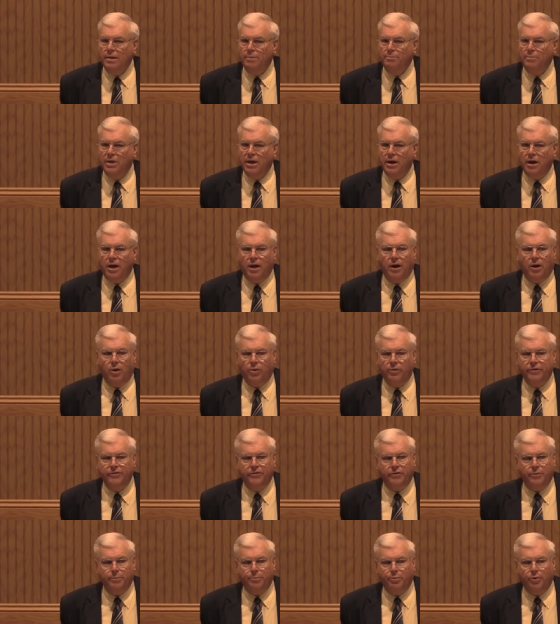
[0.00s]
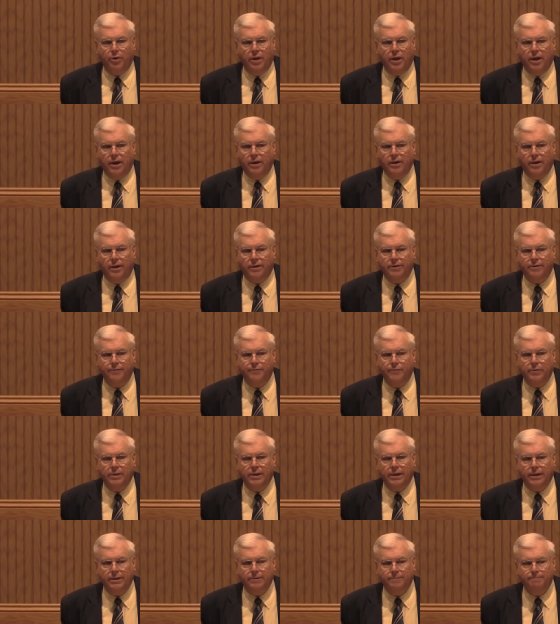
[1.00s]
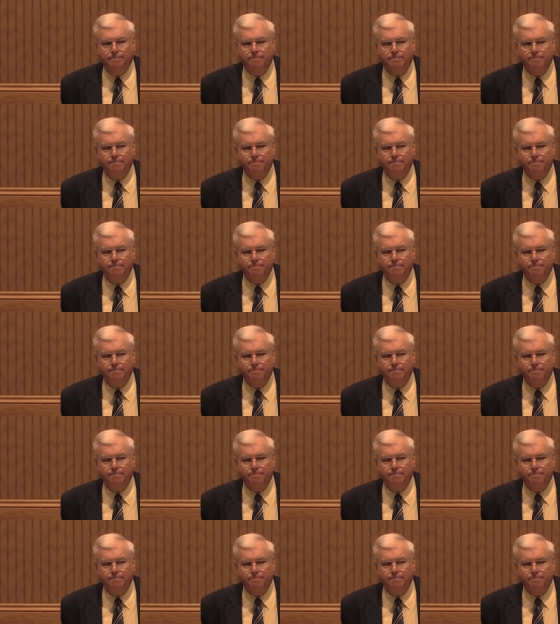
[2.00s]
Men ought always to pray and not to faint.